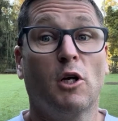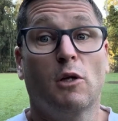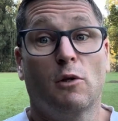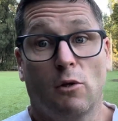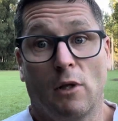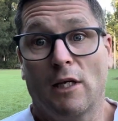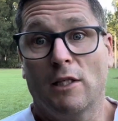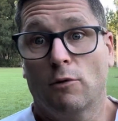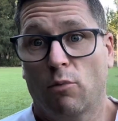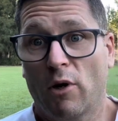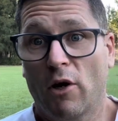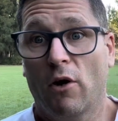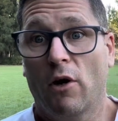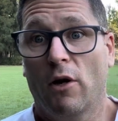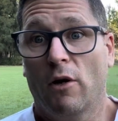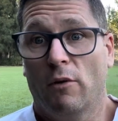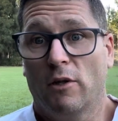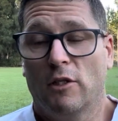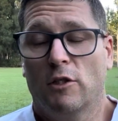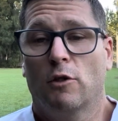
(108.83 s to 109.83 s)
that's where,
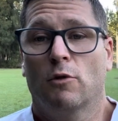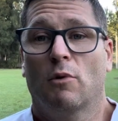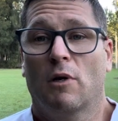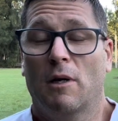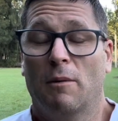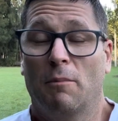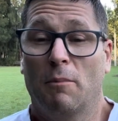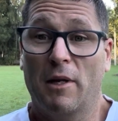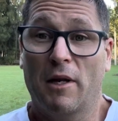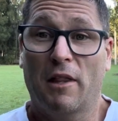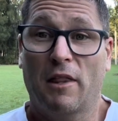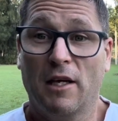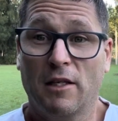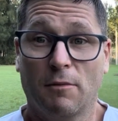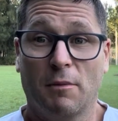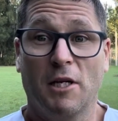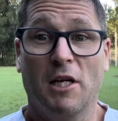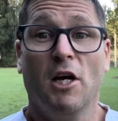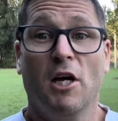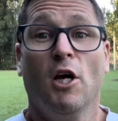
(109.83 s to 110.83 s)
this is one of the
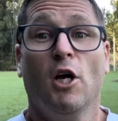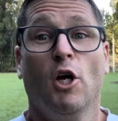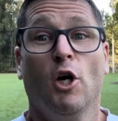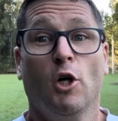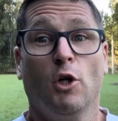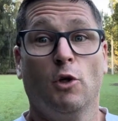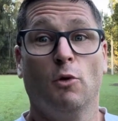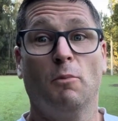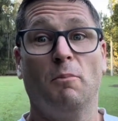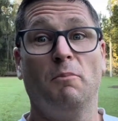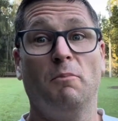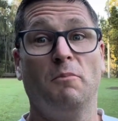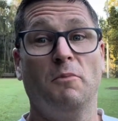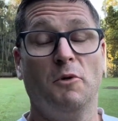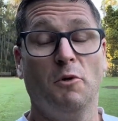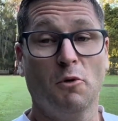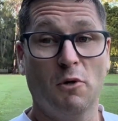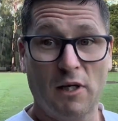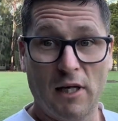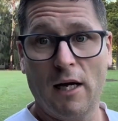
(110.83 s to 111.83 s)
things,
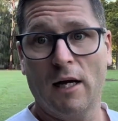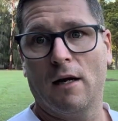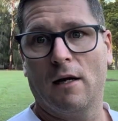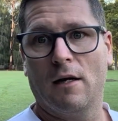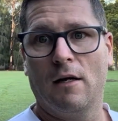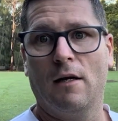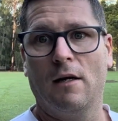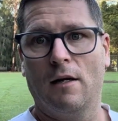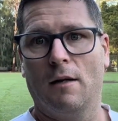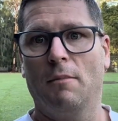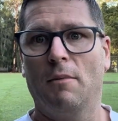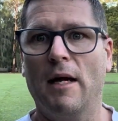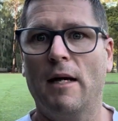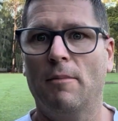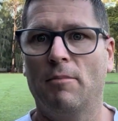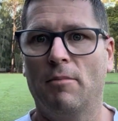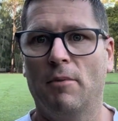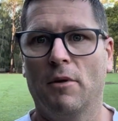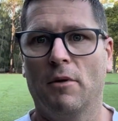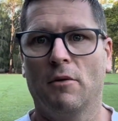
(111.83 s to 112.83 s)
you'll get a black
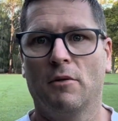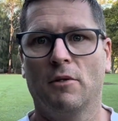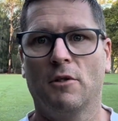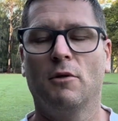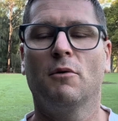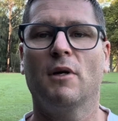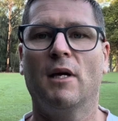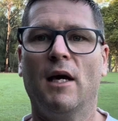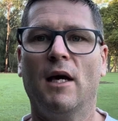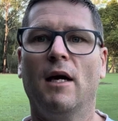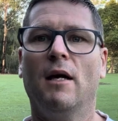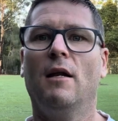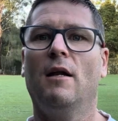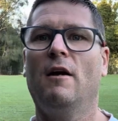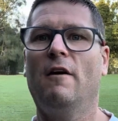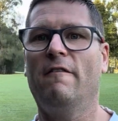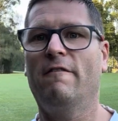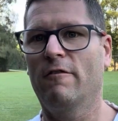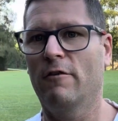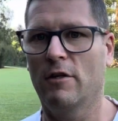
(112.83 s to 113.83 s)
belt, you'll get a
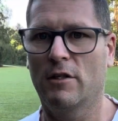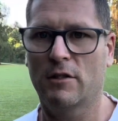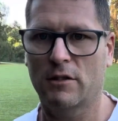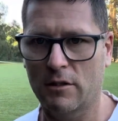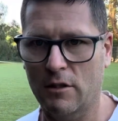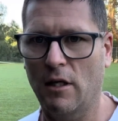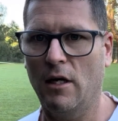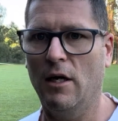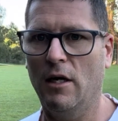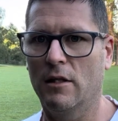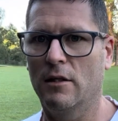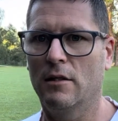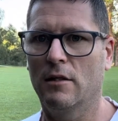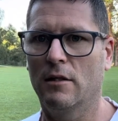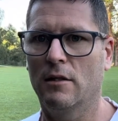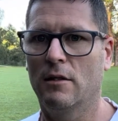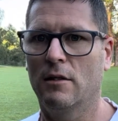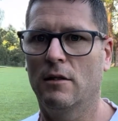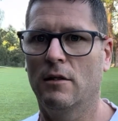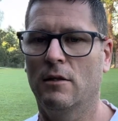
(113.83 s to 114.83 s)
first dan,
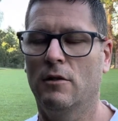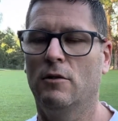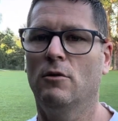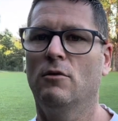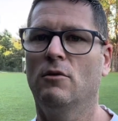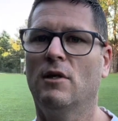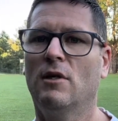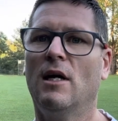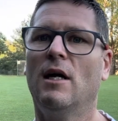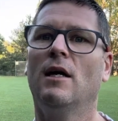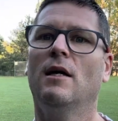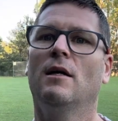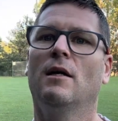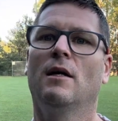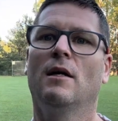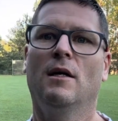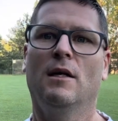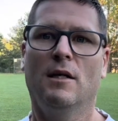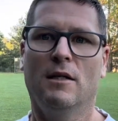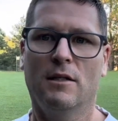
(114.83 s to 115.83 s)
you'll get
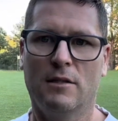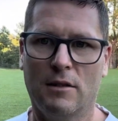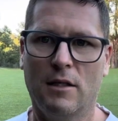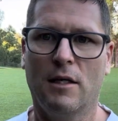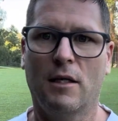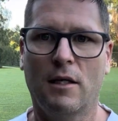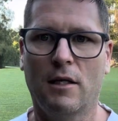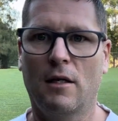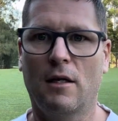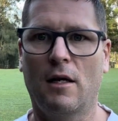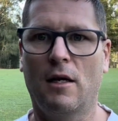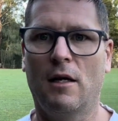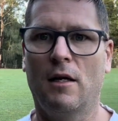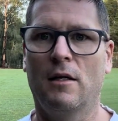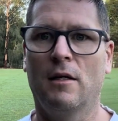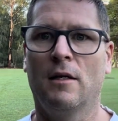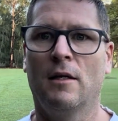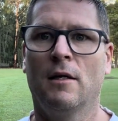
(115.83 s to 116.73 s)
a second dan.